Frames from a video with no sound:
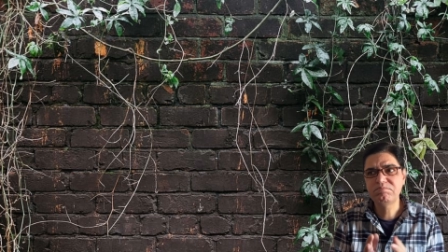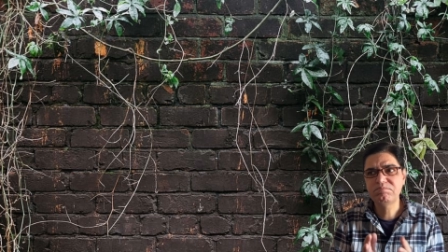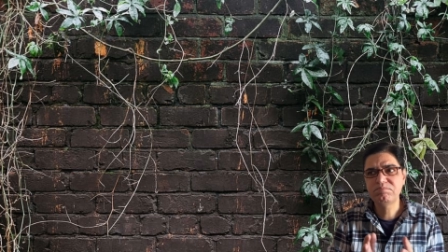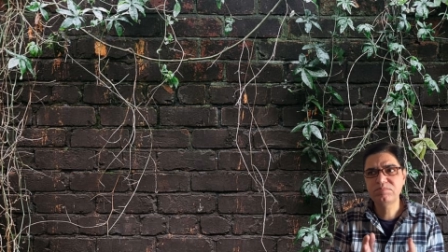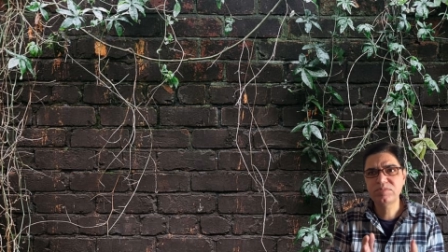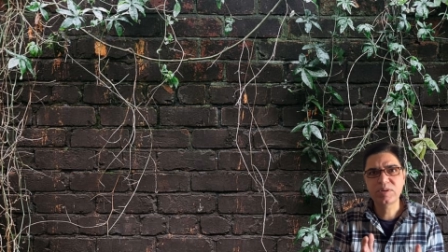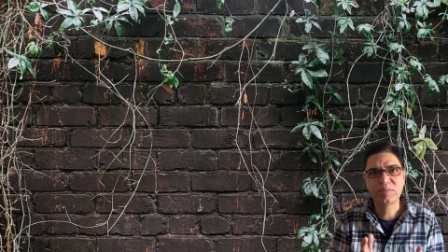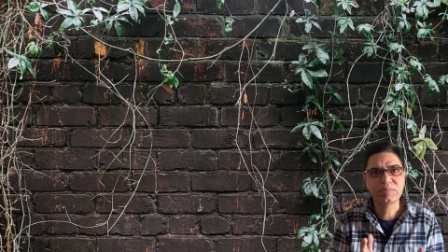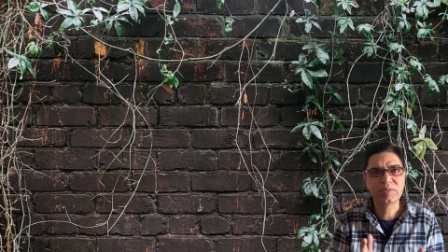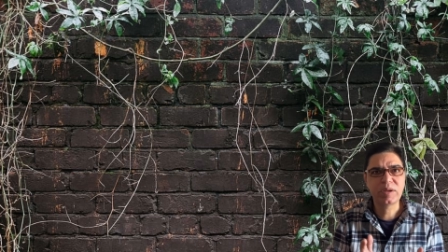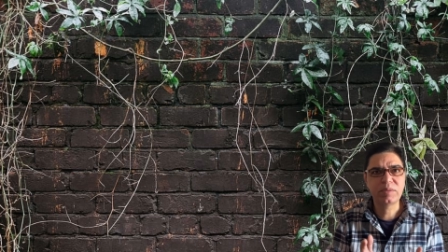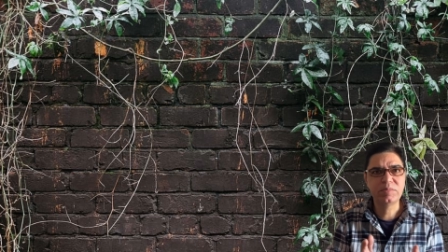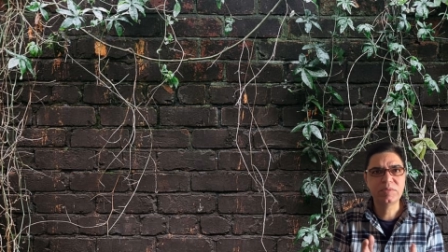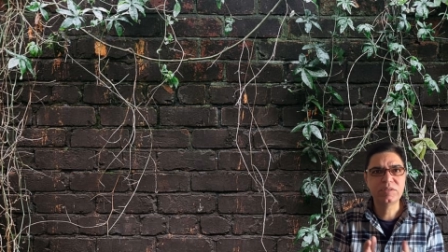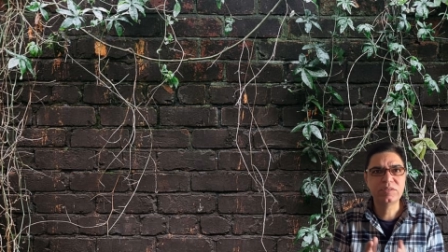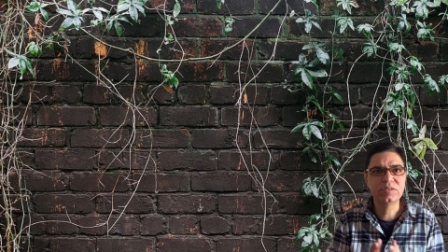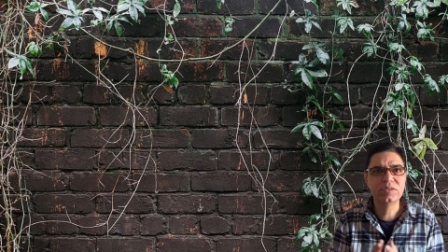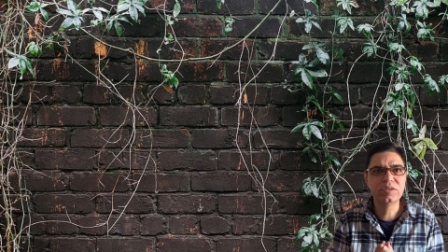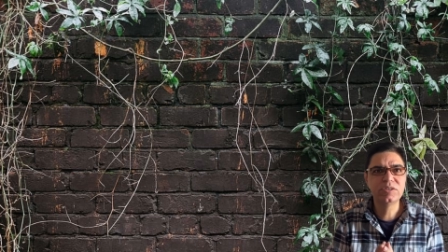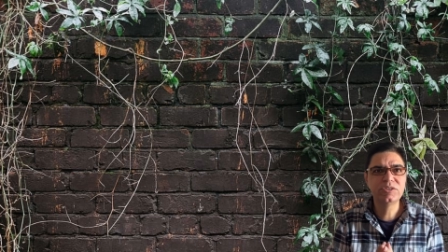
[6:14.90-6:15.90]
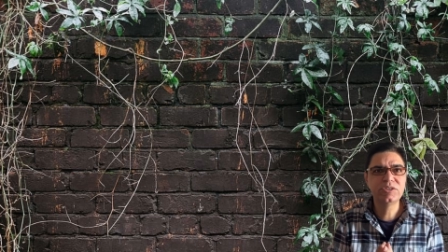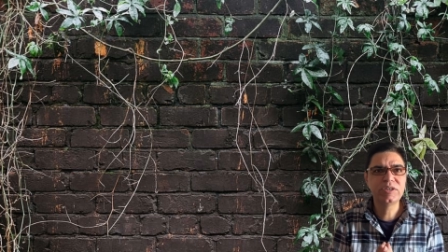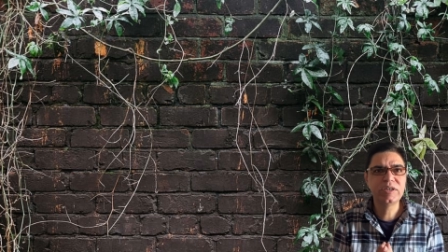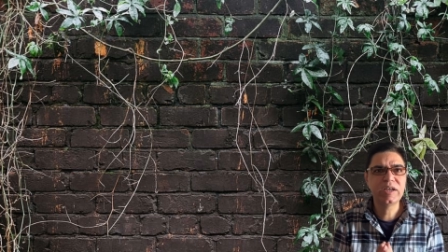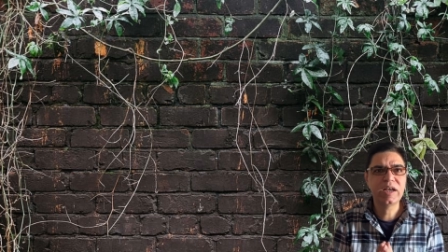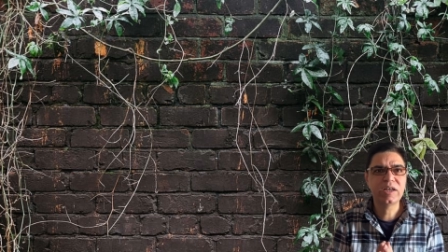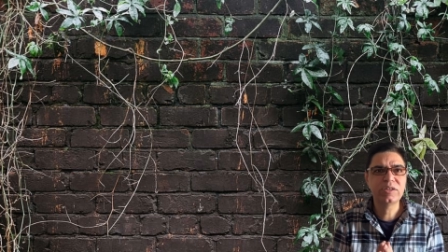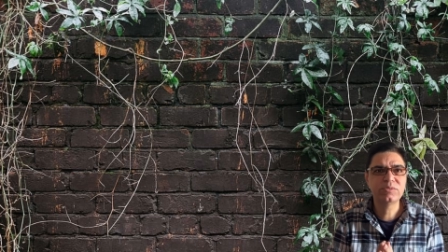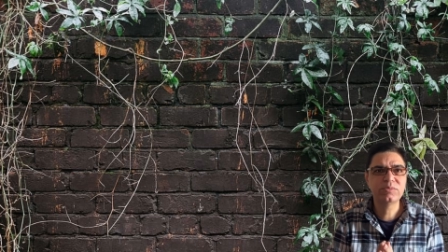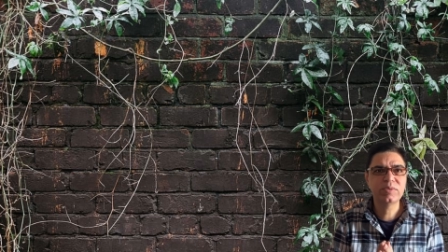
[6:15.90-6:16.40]
sometimes in surgery
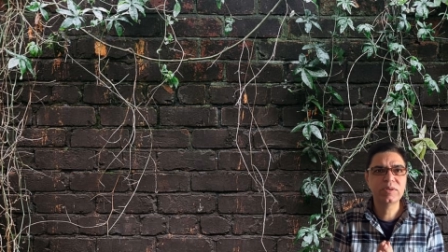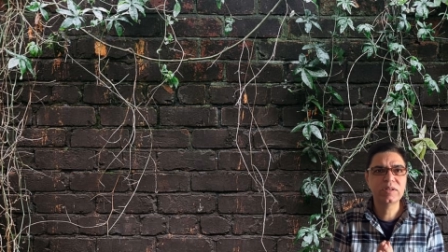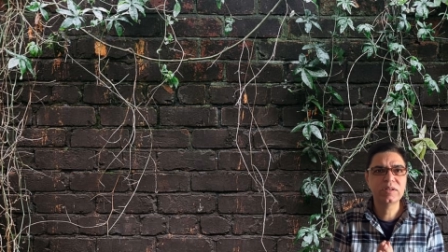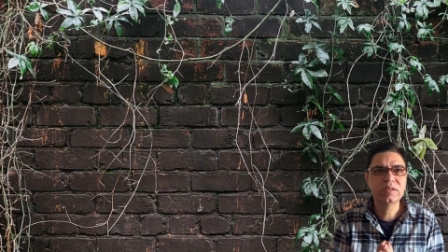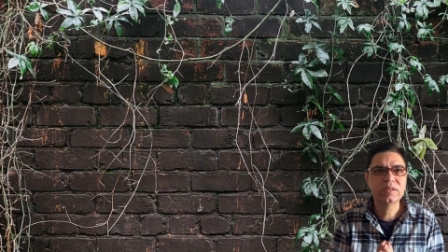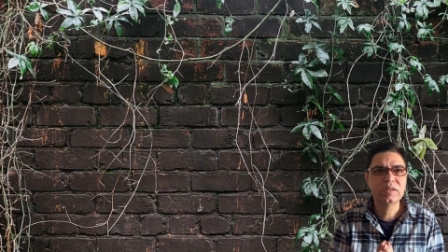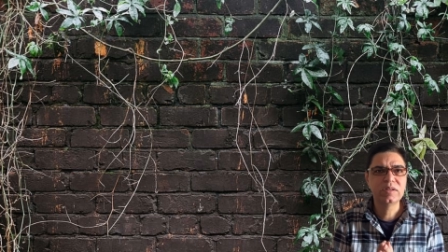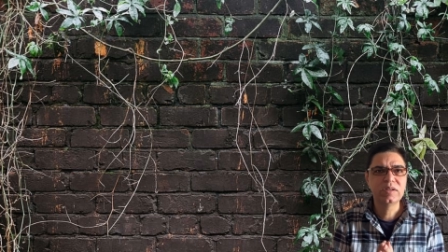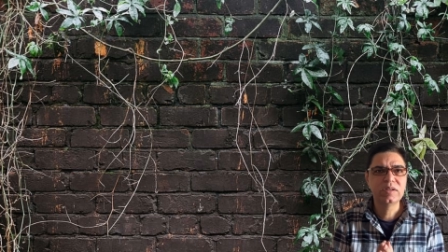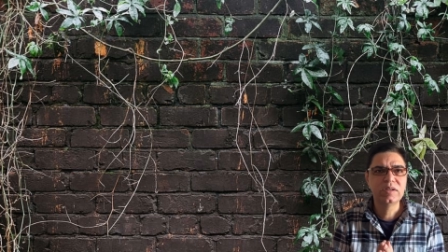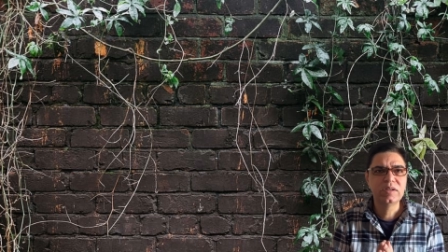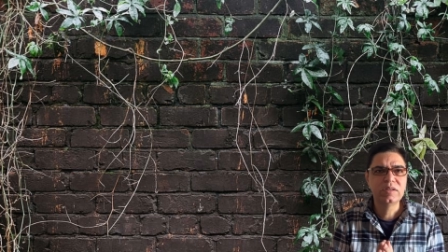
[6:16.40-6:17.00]
as well,